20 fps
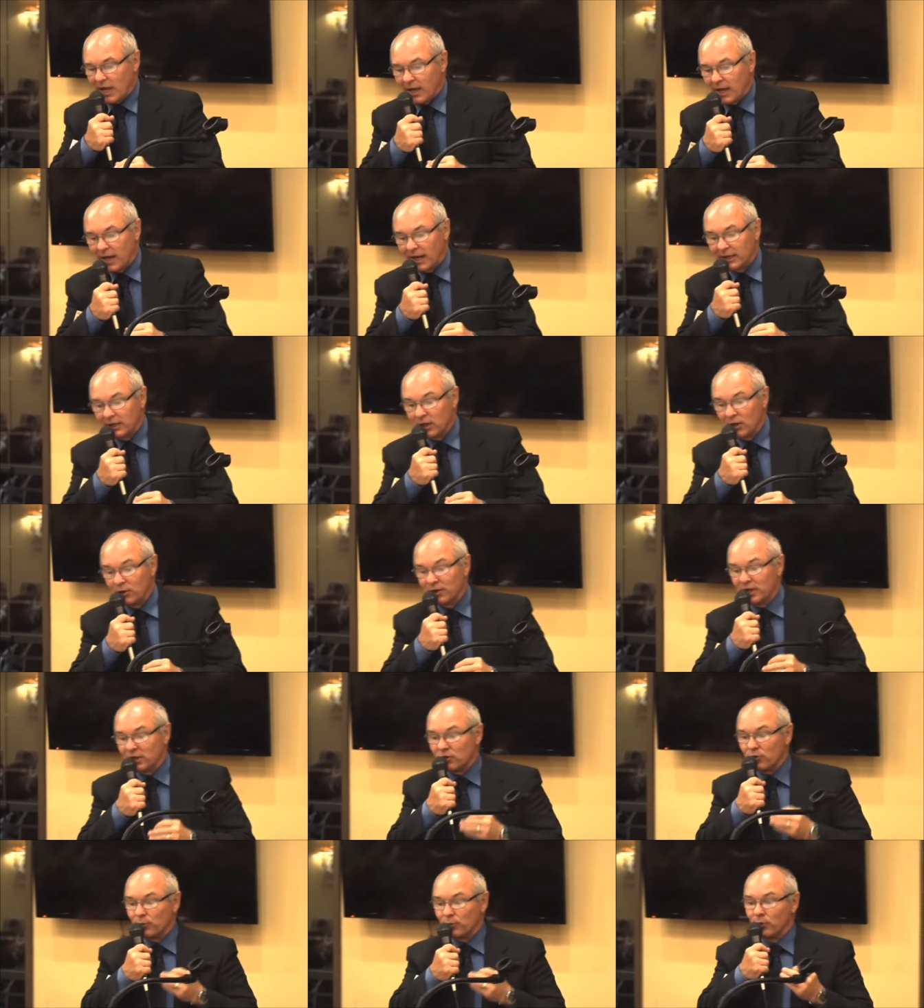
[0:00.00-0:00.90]
I know
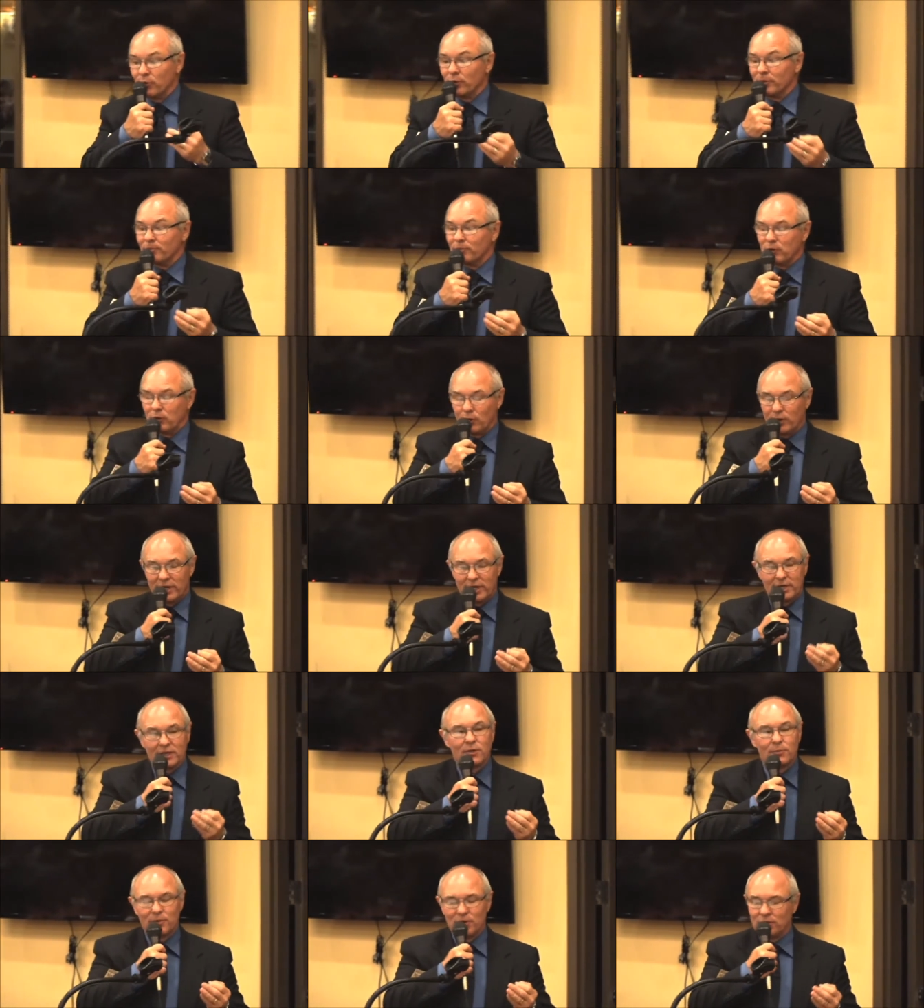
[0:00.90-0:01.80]
that through employee
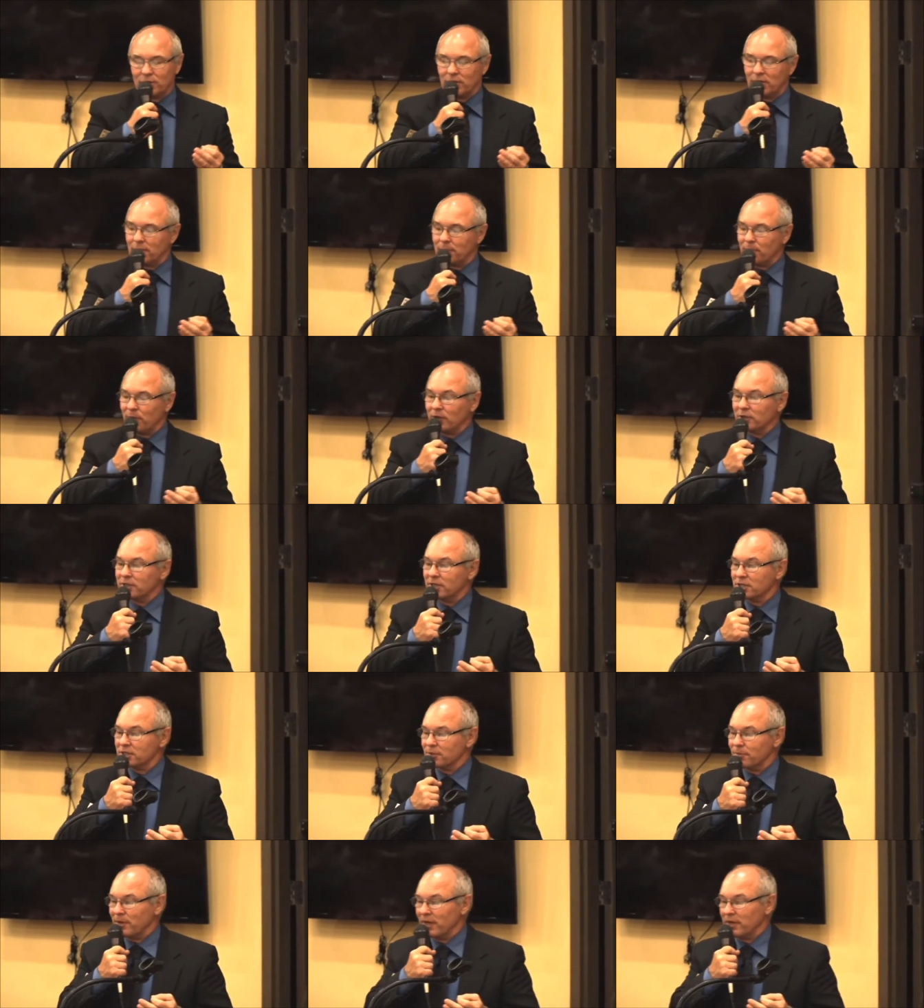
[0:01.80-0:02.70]
and community
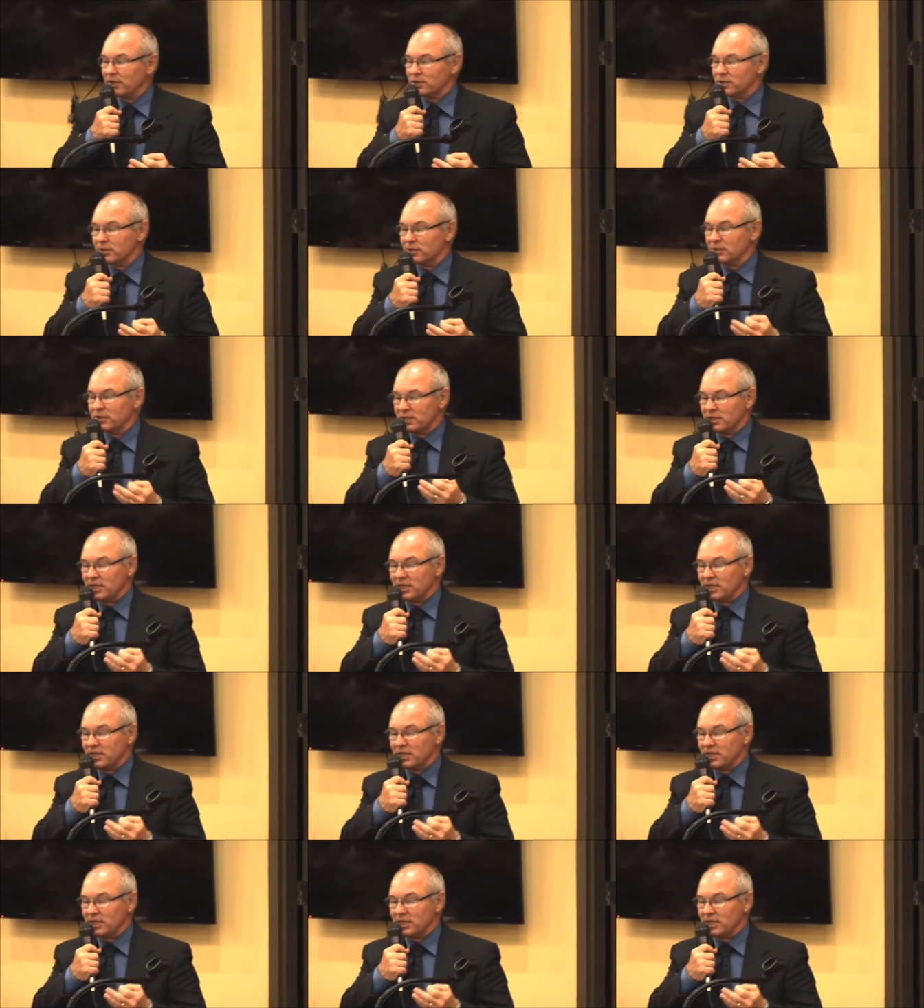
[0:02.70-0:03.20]
participation,